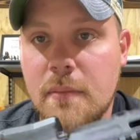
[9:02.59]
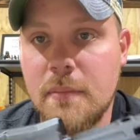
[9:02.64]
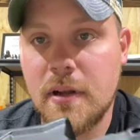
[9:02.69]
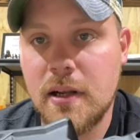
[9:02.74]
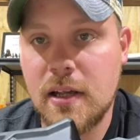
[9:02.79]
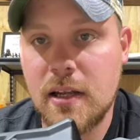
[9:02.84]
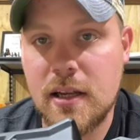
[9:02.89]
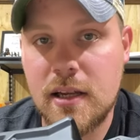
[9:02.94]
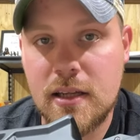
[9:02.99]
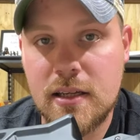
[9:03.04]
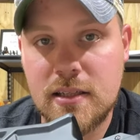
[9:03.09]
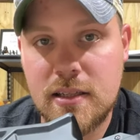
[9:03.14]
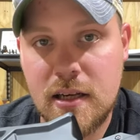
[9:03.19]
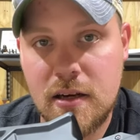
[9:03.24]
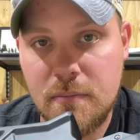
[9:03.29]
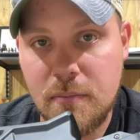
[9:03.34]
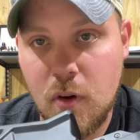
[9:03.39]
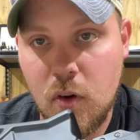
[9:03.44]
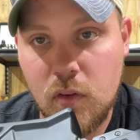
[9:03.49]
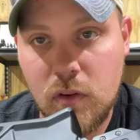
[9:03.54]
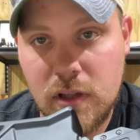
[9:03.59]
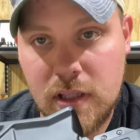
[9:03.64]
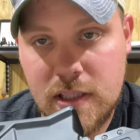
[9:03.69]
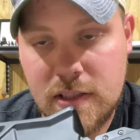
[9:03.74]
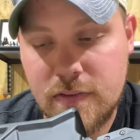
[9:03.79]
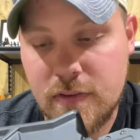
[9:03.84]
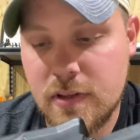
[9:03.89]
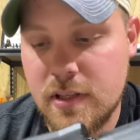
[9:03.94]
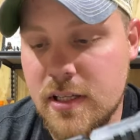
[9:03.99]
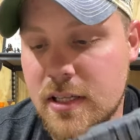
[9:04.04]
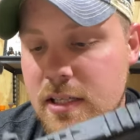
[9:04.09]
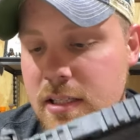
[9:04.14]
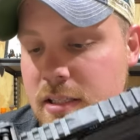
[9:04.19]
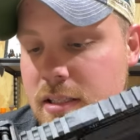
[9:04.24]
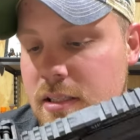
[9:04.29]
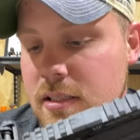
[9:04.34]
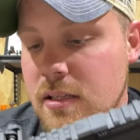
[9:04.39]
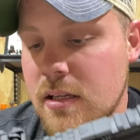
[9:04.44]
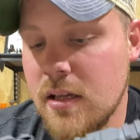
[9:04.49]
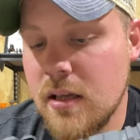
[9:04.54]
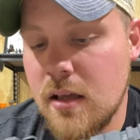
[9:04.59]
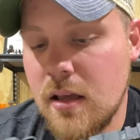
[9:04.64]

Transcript: I'm going to get an extended bolt release for this.